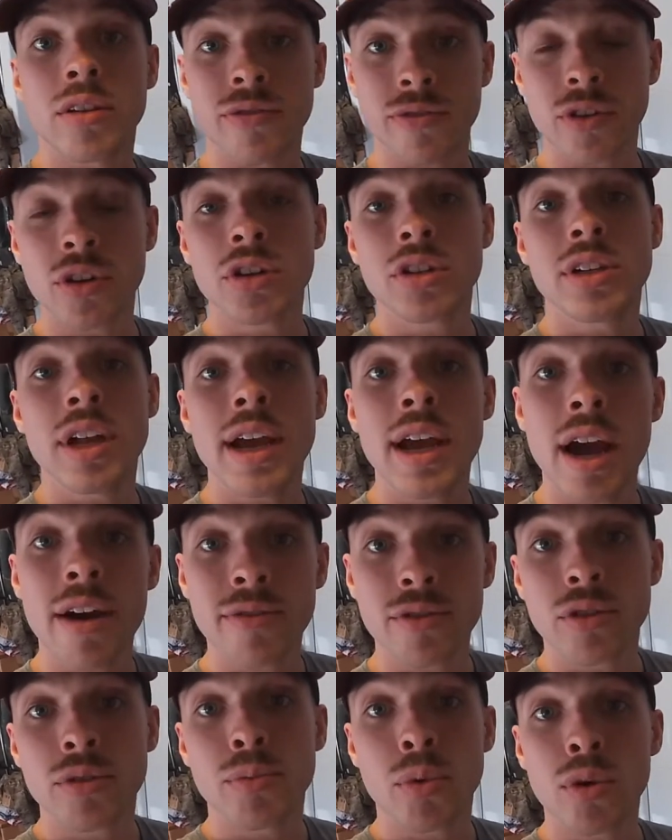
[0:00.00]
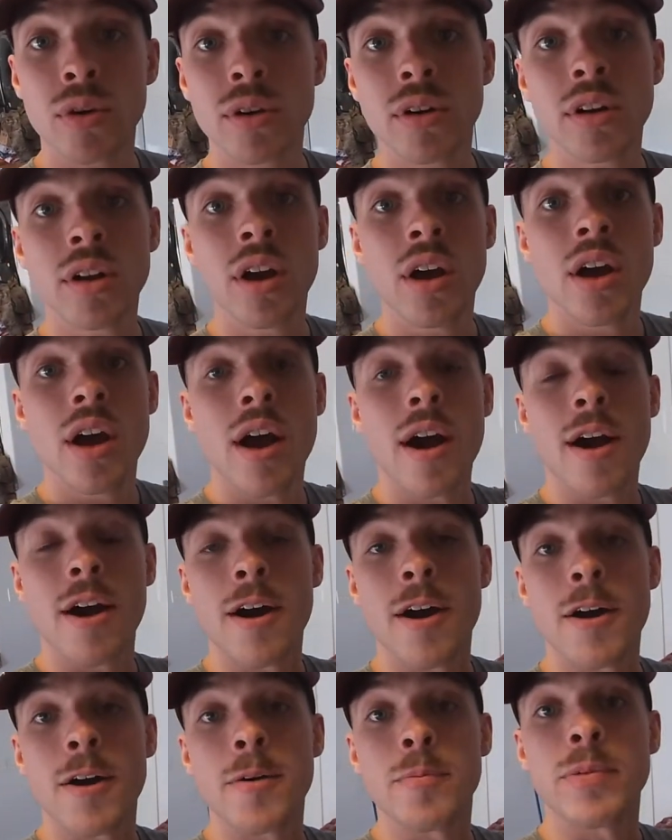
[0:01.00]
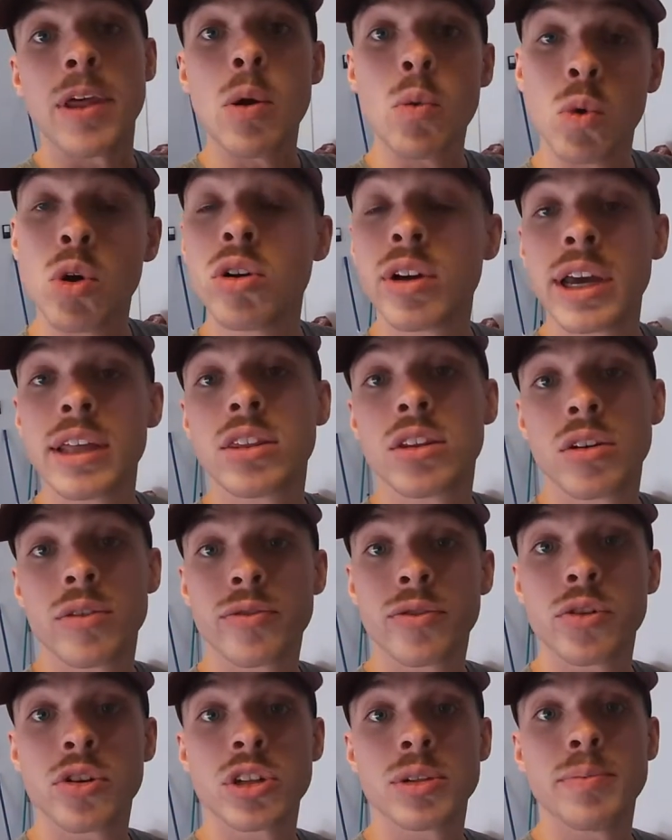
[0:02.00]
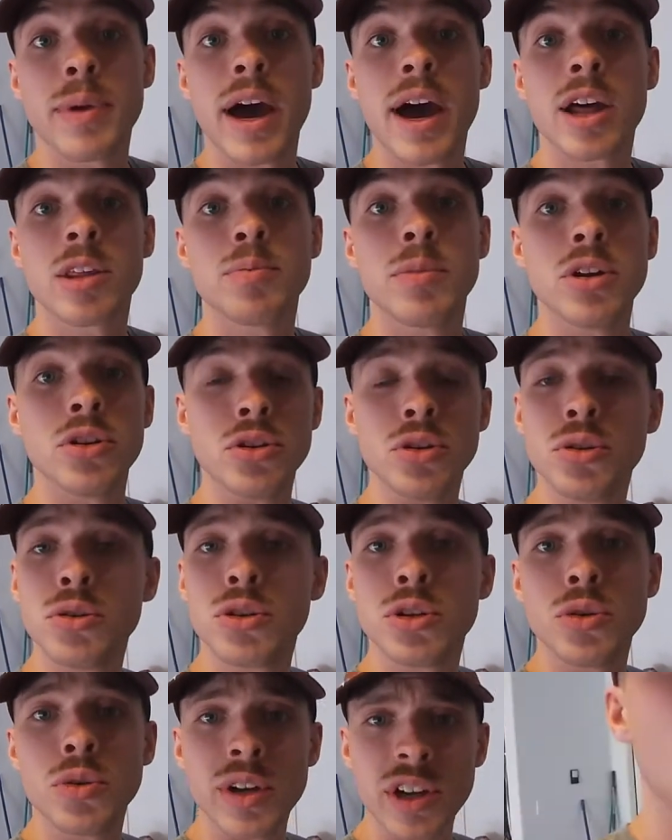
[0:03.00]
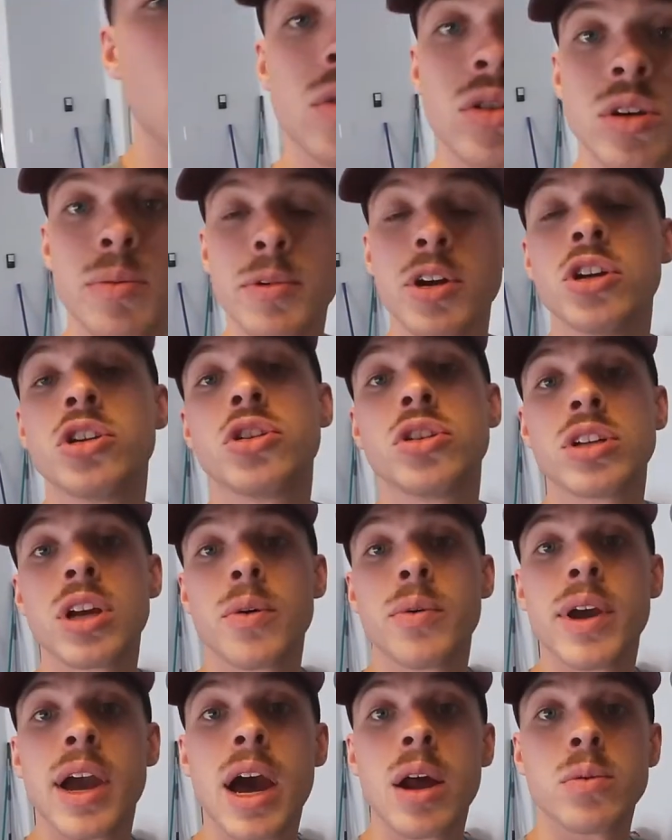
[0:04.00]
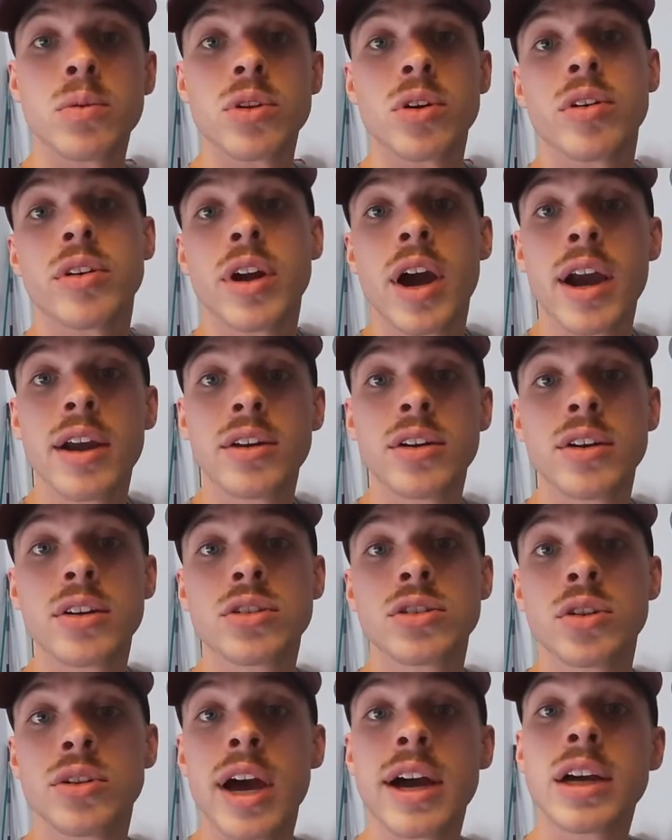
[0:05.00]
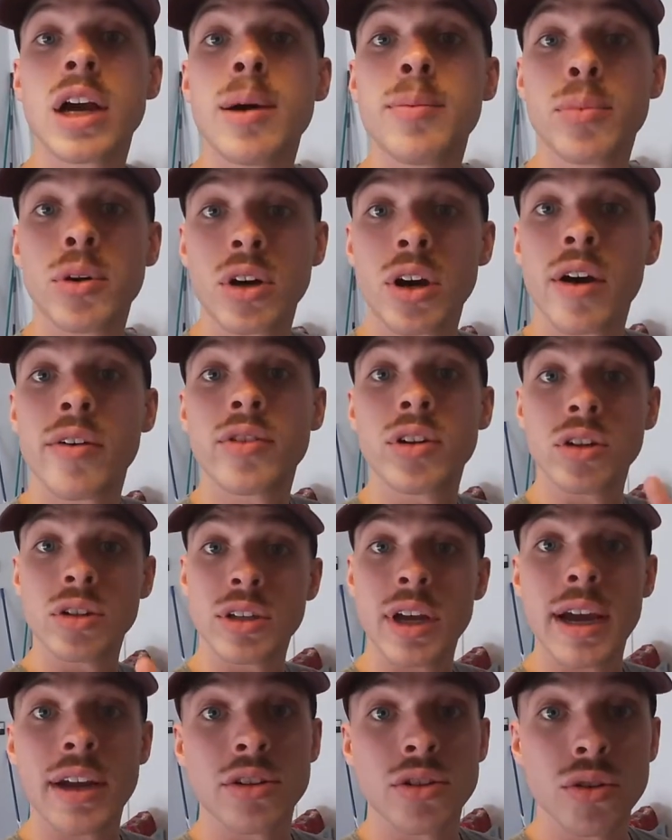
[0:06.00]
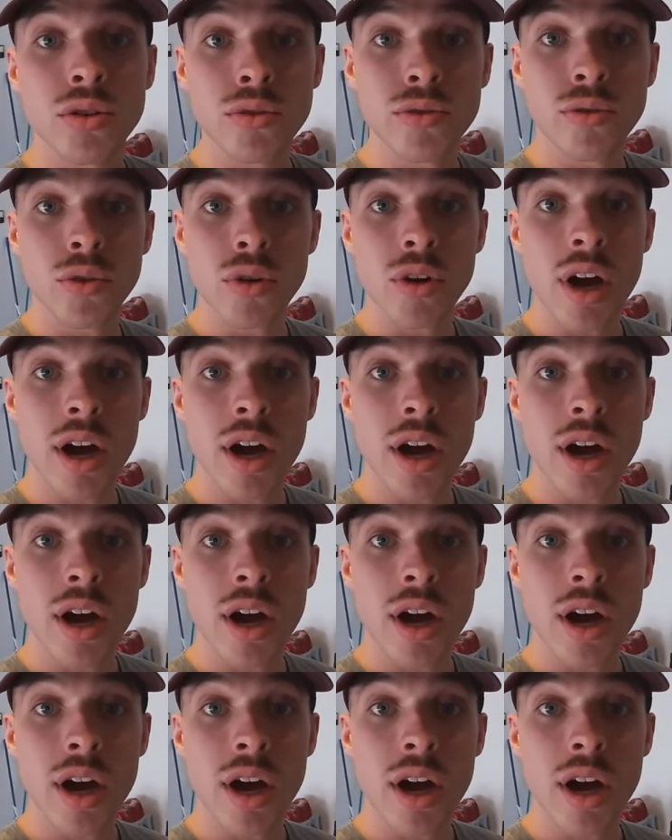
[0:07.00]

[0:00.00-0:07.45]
first day after born, they will get their first bath, but due to some issues that we had with our night nurse, so that got put off till day 2 for